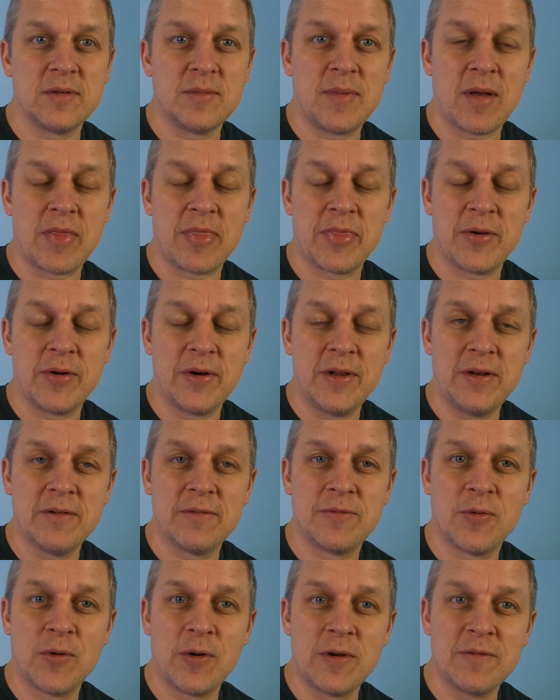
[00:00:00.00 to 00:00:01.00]
about 30 to
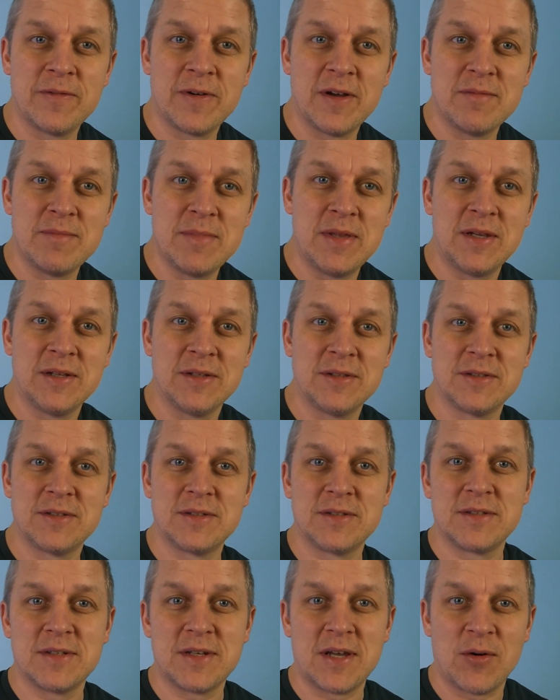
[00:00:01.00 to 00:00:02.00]
45
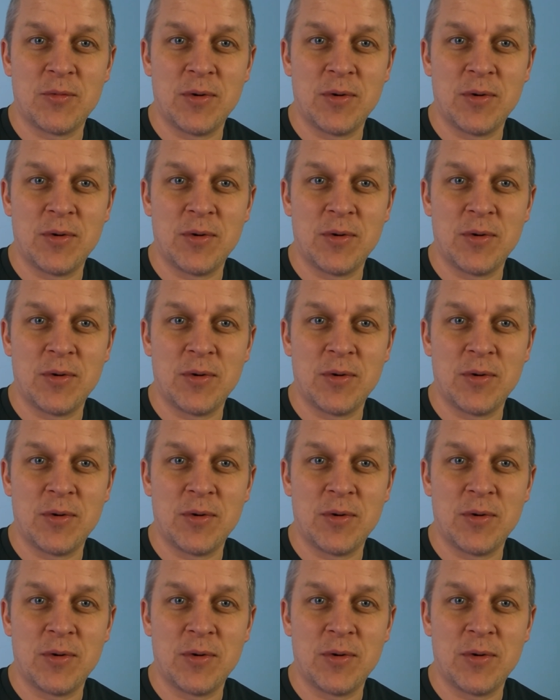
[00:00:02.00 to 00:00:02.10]
minutes